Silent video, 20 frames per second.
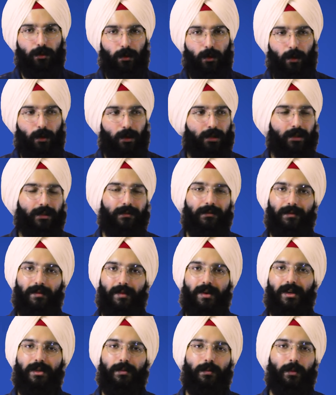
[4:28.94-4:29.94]
called the
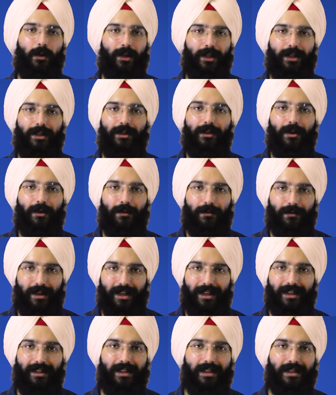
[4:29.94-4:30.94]
first point of
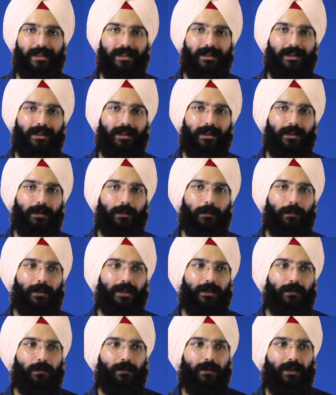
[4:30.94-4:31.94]
Aries.
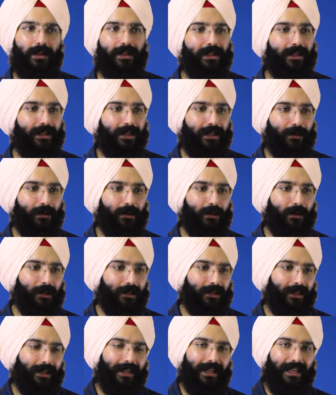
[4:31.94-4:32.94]
But vernal
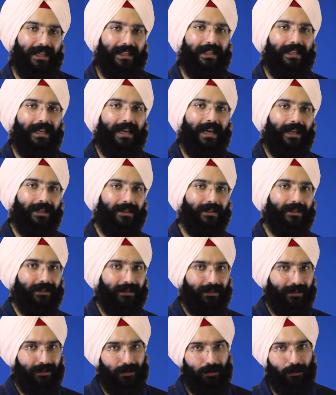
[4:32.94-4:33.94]
equinox again as
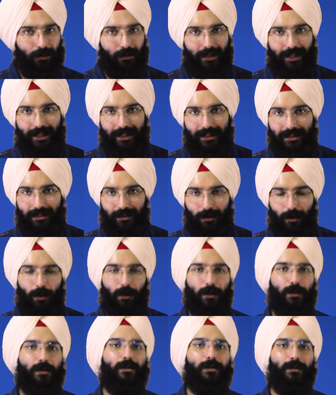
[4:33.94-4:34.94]
the earth rotates
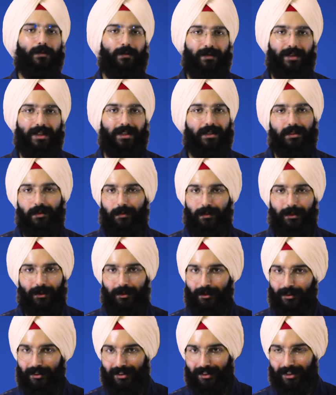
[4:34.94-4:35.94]
also wheels
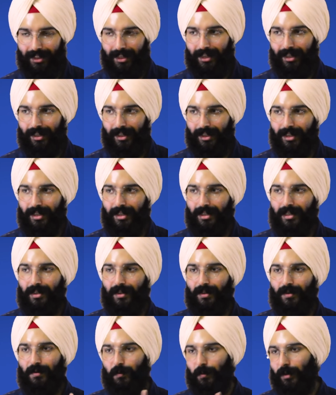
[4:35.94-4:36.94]
across the sky
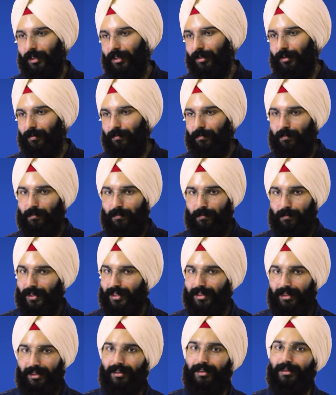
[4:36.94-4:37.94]
which
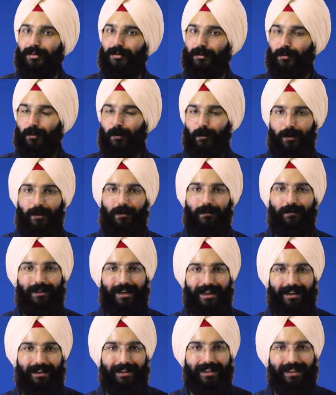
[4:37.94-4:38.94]
means that it's not a
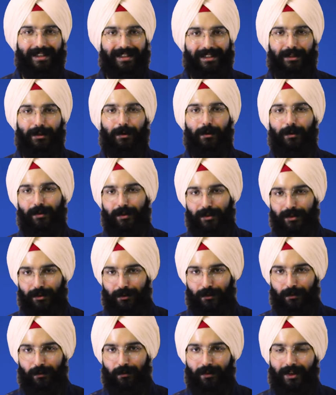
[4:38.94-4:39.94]
very easy origin
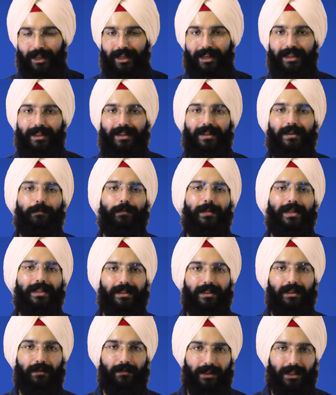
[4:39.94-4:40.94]
to find but
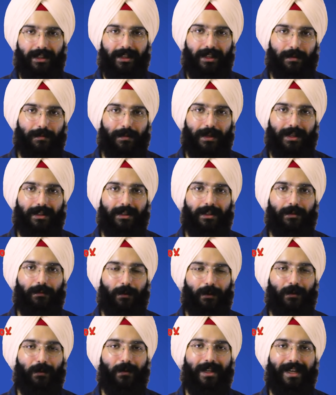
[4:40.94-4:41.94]
it's definitely better than
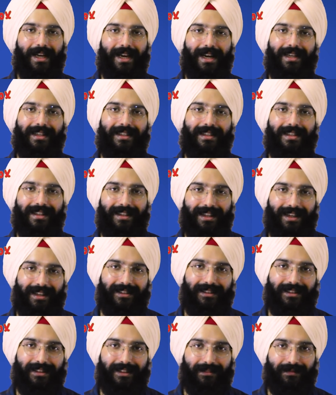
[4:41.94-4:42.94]
what we had
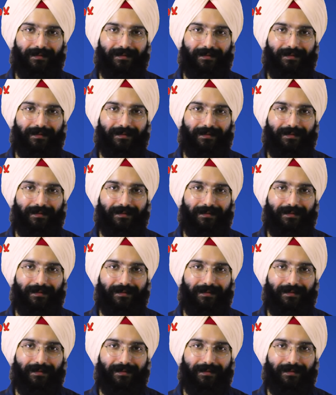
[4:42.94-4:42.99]
last time.